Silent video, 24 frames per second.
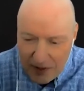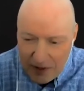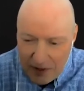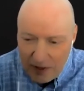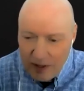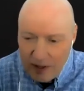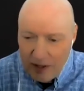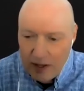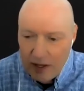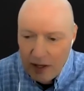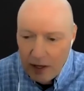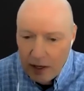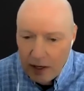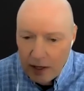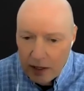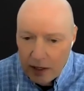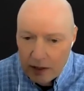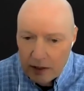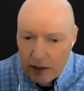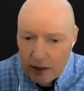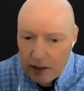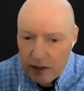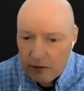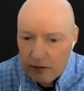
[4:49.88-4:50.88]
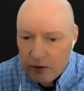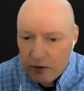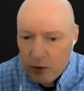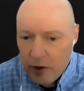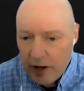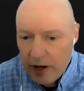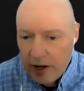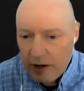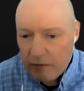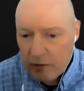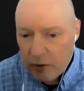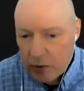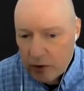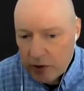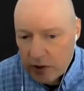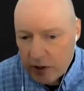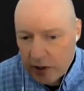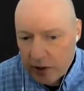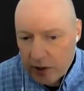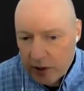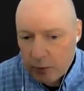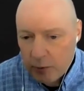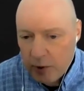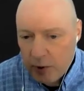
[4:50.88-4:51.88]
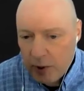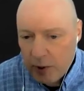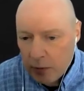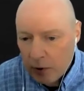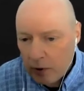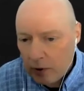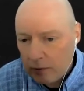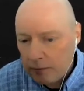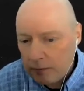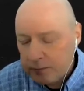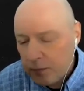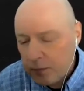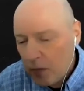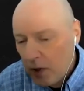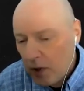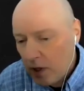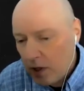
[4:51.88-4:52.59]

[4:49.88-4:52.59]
And if you have those 100 people,